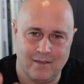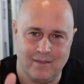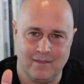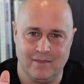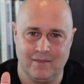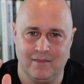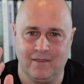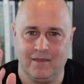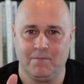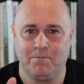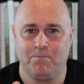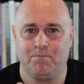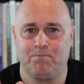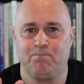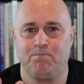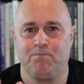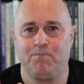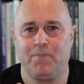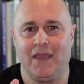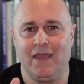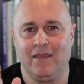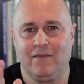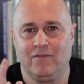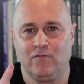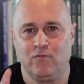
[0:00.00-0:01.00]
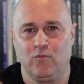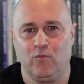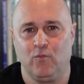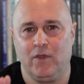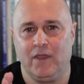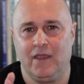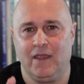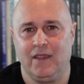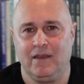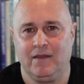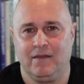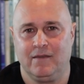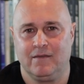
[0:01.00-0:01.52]
The
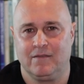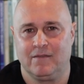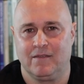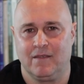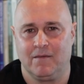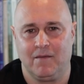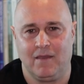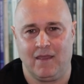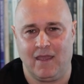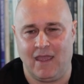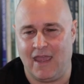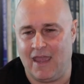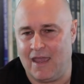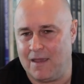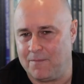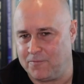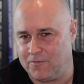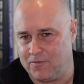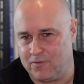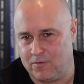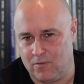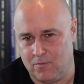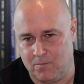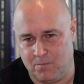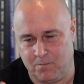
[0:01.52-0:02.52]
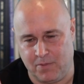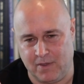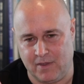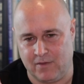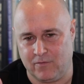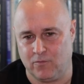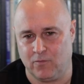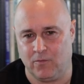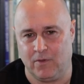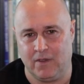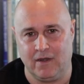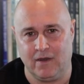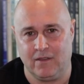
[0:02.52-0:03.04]
absolute
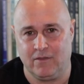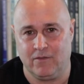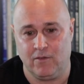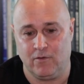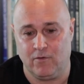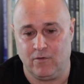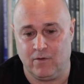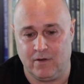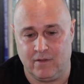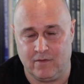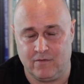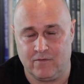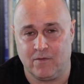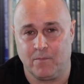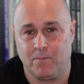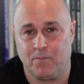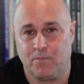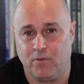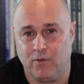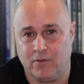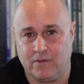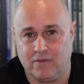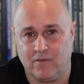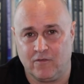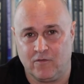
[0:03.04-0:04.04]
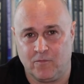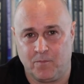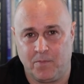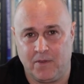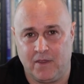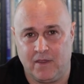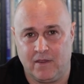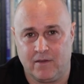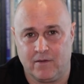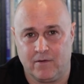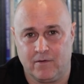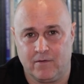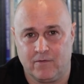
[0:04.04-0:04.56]
best way to do it is to put the
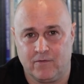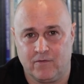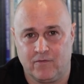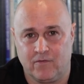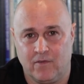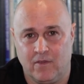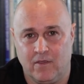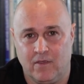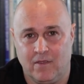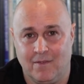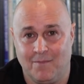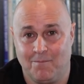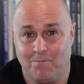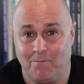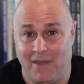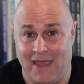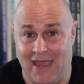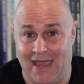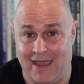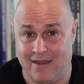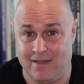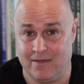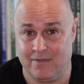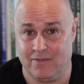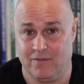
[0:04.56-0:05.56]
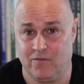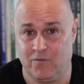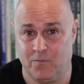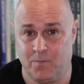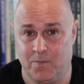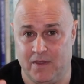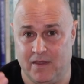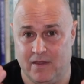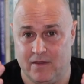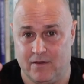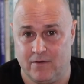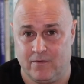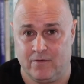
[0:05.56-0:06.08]
speakers, back of the
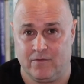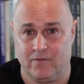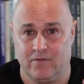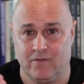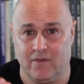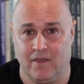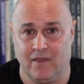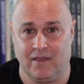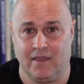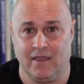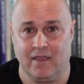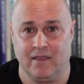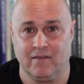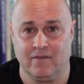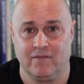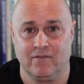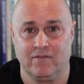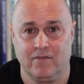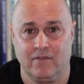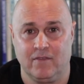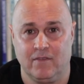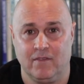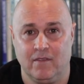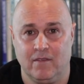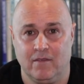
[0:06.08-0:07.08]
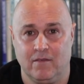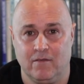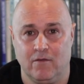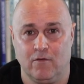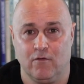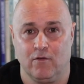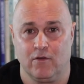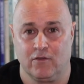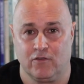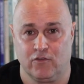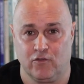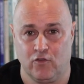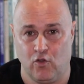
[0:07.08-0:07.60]
speakers against
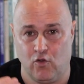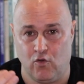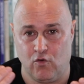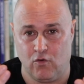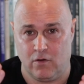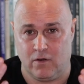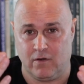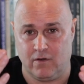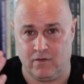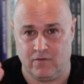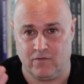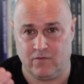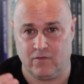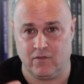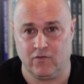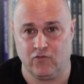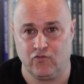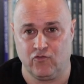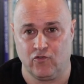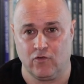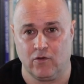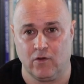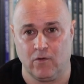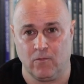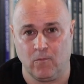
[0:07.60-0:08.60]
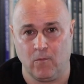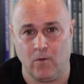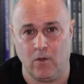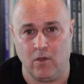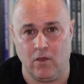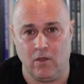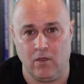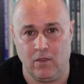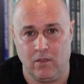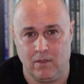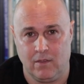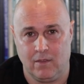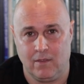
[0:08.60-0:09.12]
or towards the short
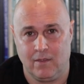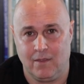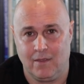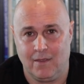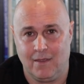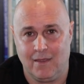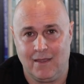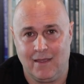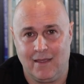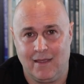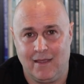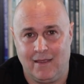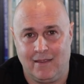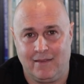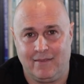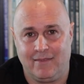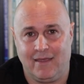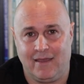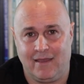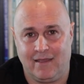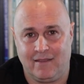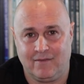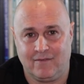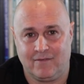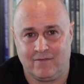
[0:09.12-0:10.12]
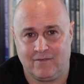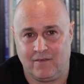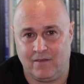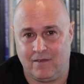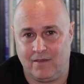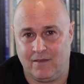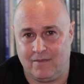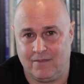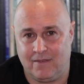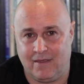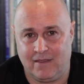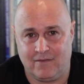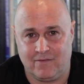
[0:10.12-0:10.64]
wall. That's
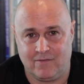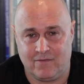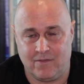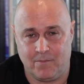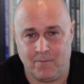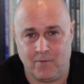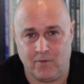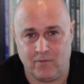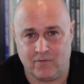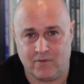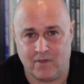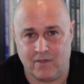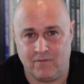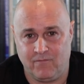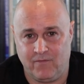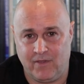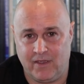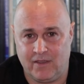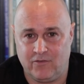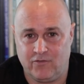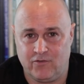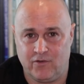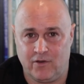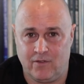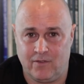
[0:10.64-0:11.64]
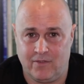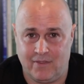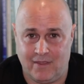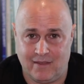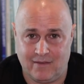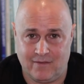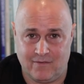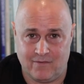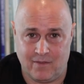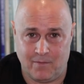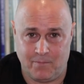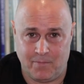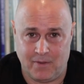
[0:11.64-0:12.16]
the most conventional,
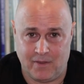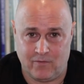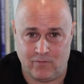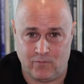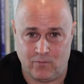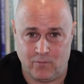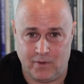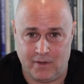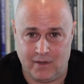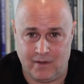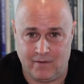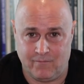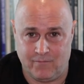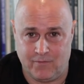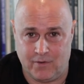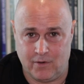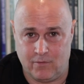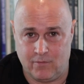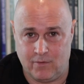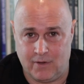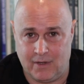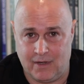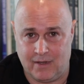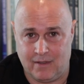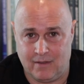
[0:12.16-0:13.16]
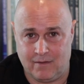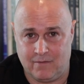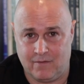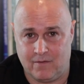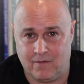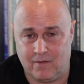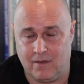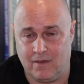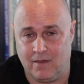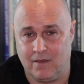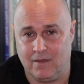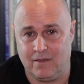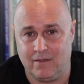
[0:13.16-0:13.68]
that's the best way of doing it.
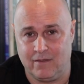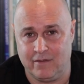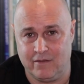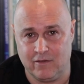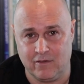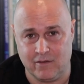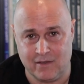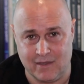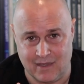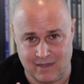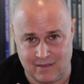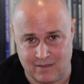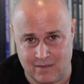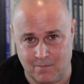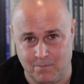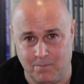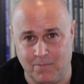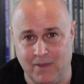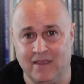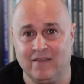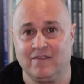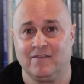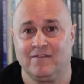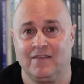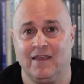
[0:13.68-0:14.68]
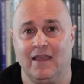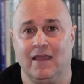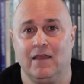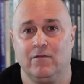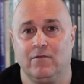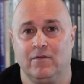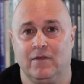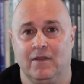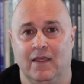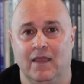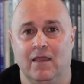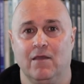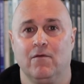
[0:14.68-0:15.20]
You'll get the best
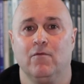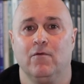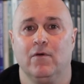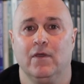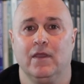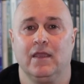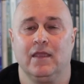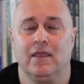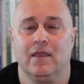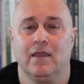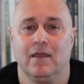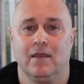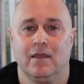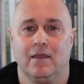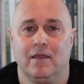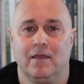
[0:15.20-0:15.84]
sound that way.